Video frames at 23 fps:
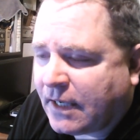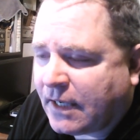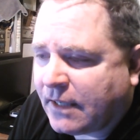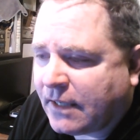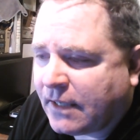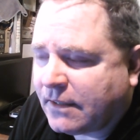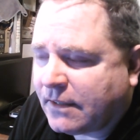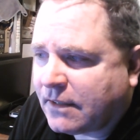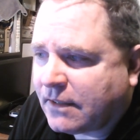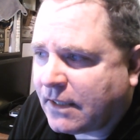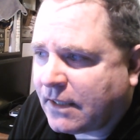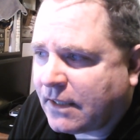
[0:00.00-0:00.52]

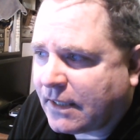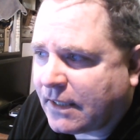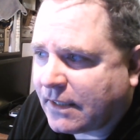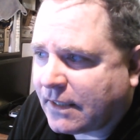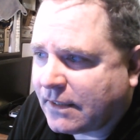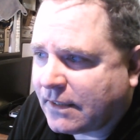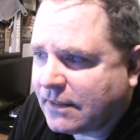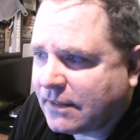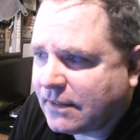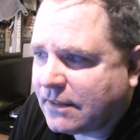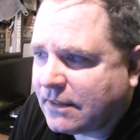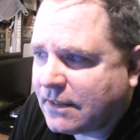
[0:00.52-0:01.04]
and
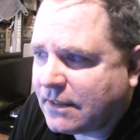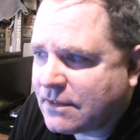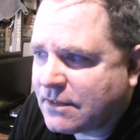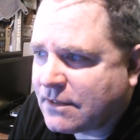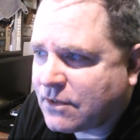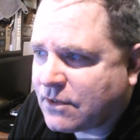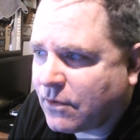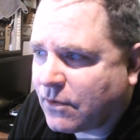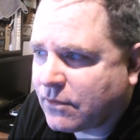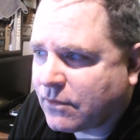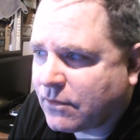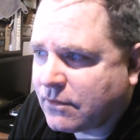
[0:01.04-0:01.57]
uh, and
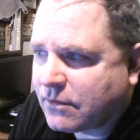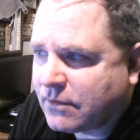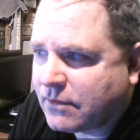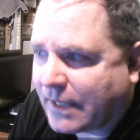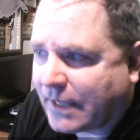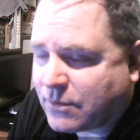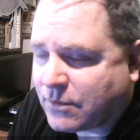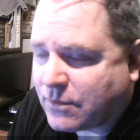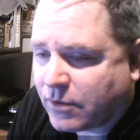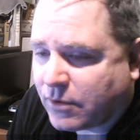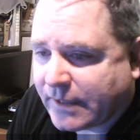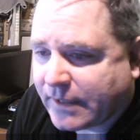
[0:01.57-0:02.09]
so
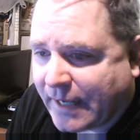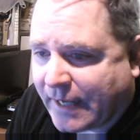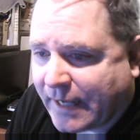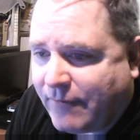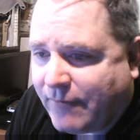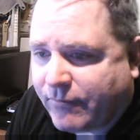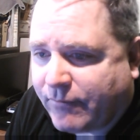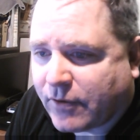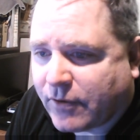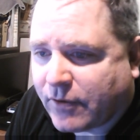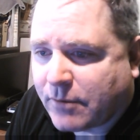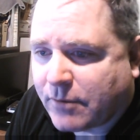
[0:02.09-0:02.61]
that's where it
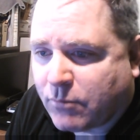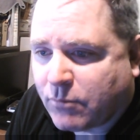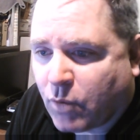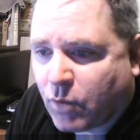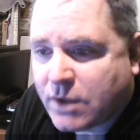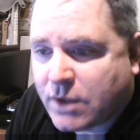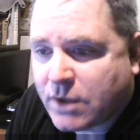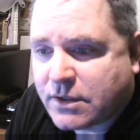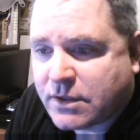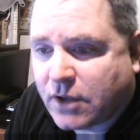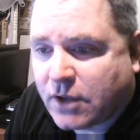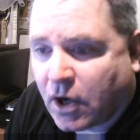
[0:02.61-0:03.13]
came from
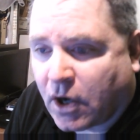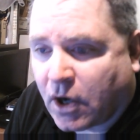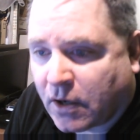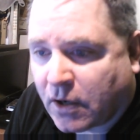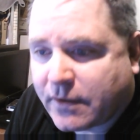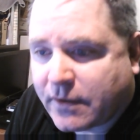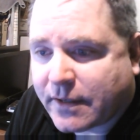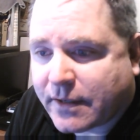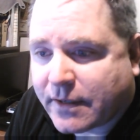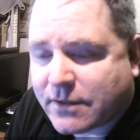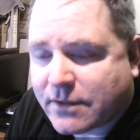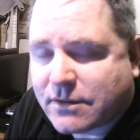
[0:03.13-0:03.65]
was an
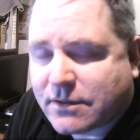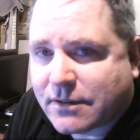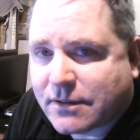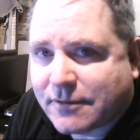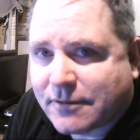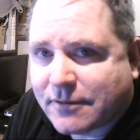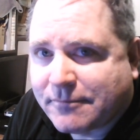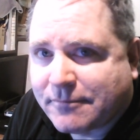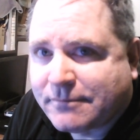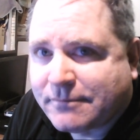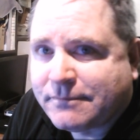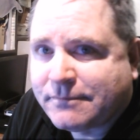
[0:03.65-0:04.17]
artist
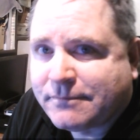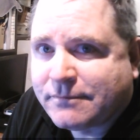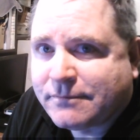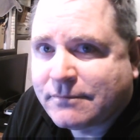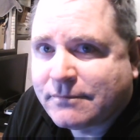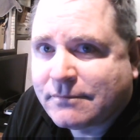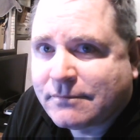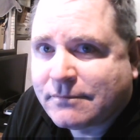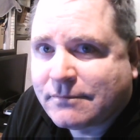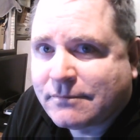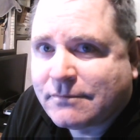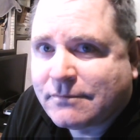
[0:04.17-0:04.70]

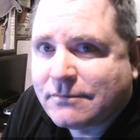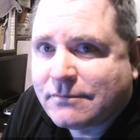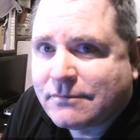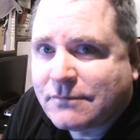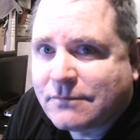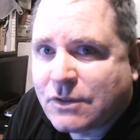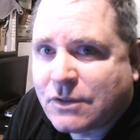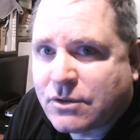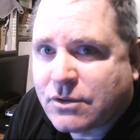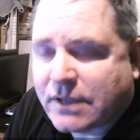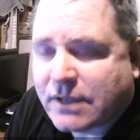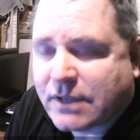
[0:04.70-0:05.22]

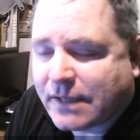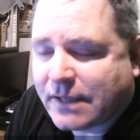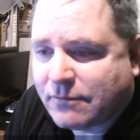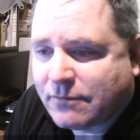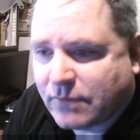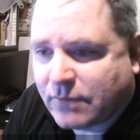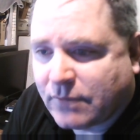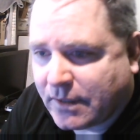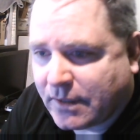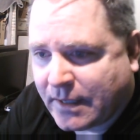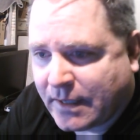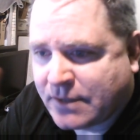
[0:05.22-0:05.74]
who said
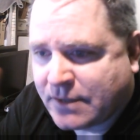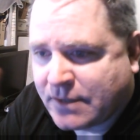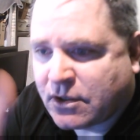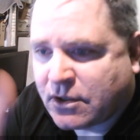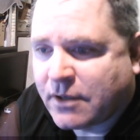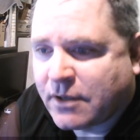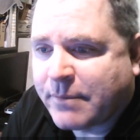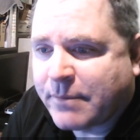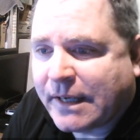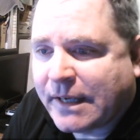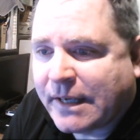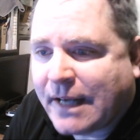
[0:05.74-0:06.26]
it's going
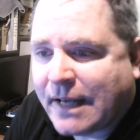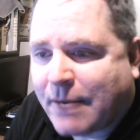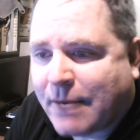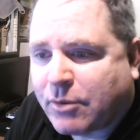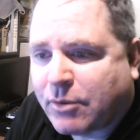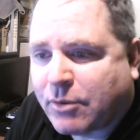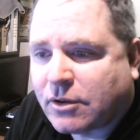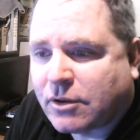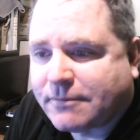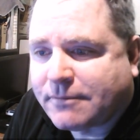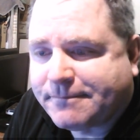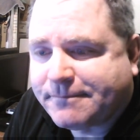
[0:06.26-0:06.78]
to be an
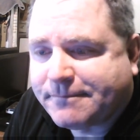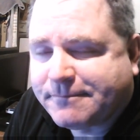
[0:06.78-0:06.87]
apple